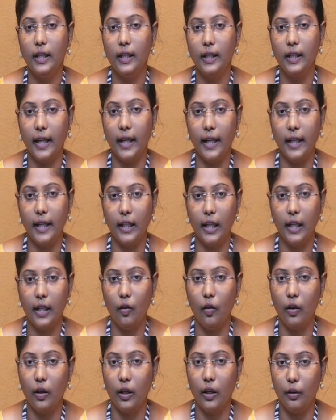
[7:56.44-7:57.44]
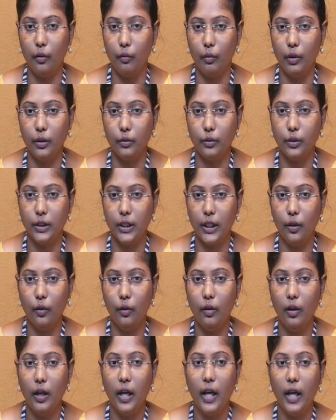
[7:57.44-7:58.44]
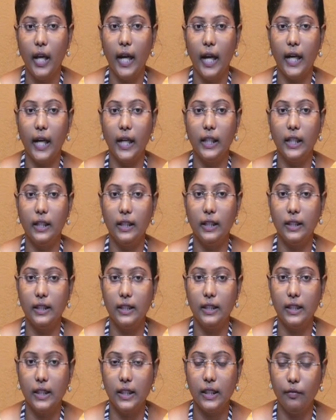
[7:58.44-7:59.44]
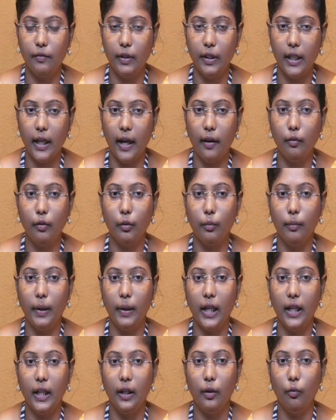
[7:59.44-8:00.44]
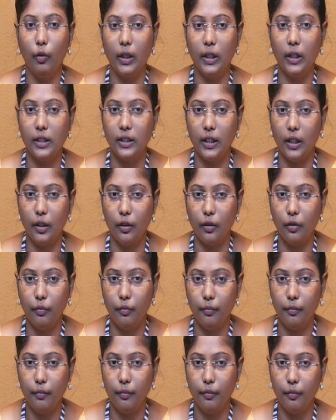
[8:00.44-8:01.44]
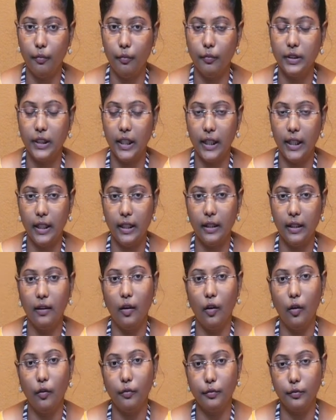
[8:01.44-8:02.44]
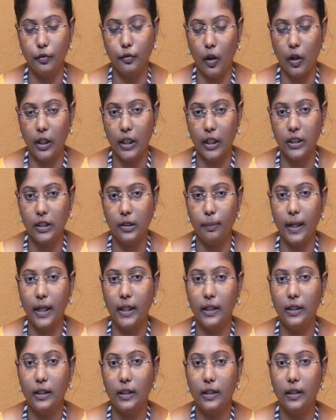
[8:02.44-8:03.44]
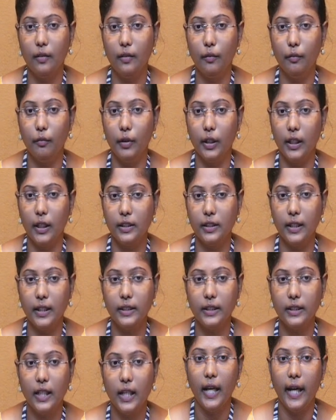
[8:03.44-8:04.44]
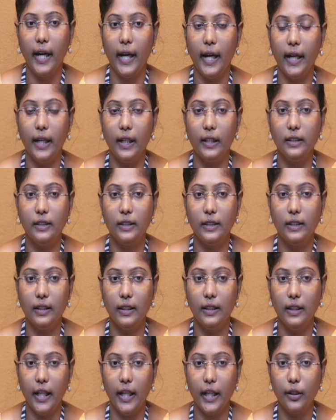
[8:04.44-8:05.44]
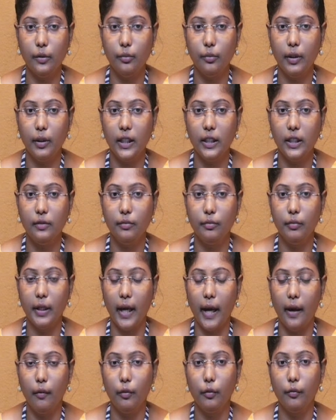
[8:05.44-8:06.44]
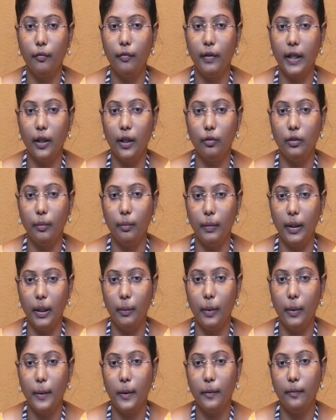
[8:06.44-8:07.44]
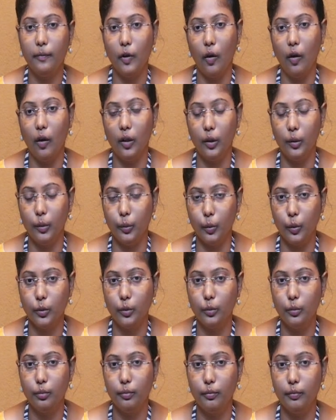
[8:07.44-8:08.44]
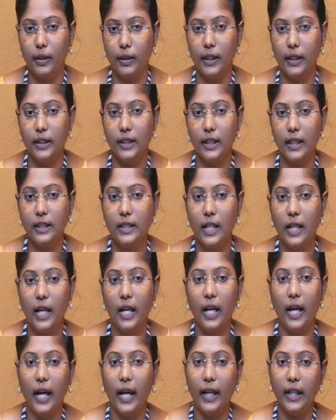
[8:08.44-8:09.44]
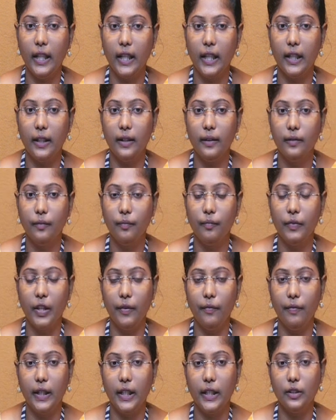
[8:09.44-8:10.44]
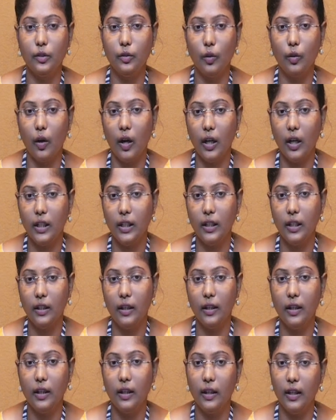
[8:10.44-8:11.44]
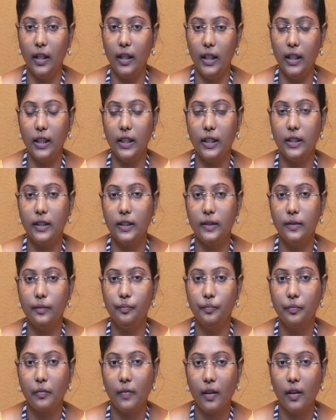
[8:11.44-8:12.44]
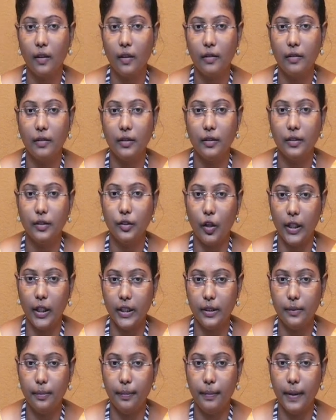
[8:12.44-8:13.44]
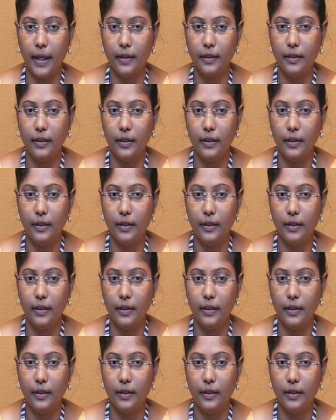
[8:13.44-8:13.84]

greater than or equal to 0, and we have to maintain one set of shortest path vertices, and next one is we have to find out the minimum of all those vertices, and then if it is not in the shortest path